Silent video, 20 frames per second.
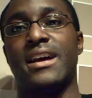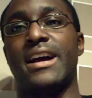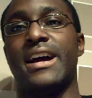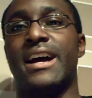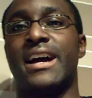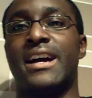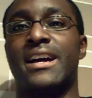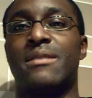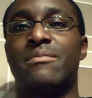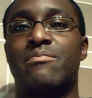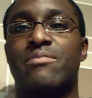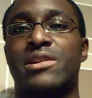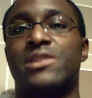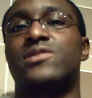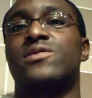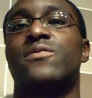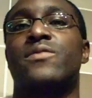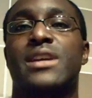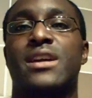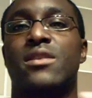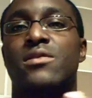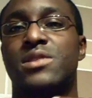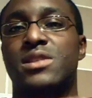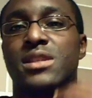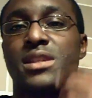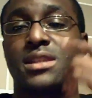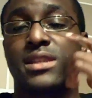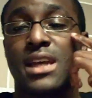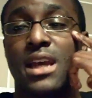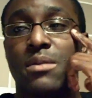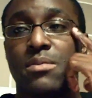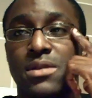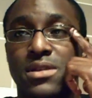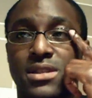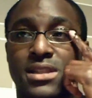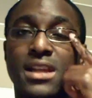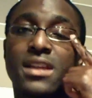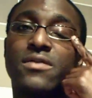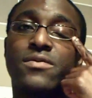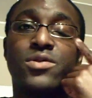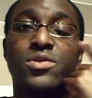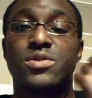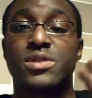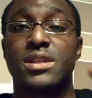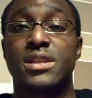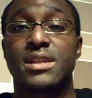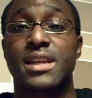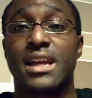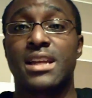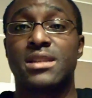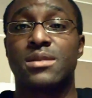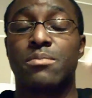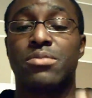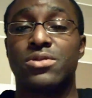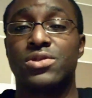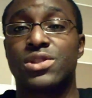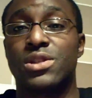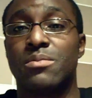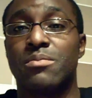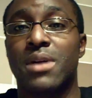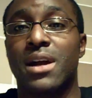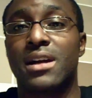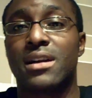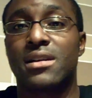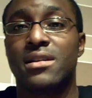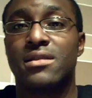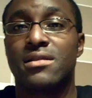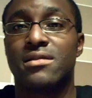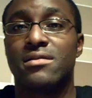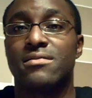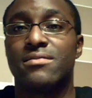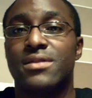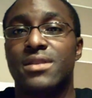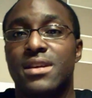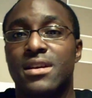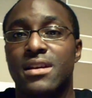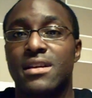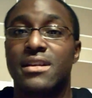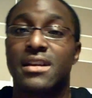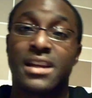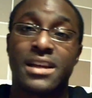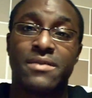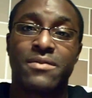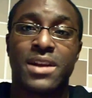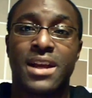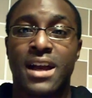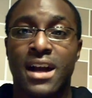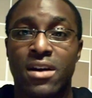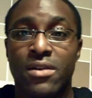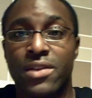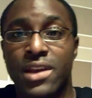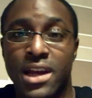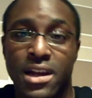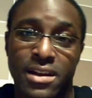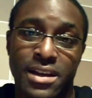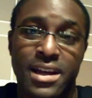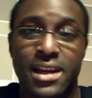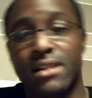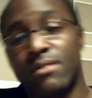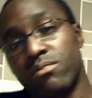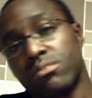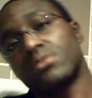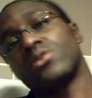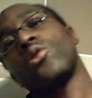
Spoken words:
and brings something else to the table instead of using his head as a punching bag, leaving it out there and going,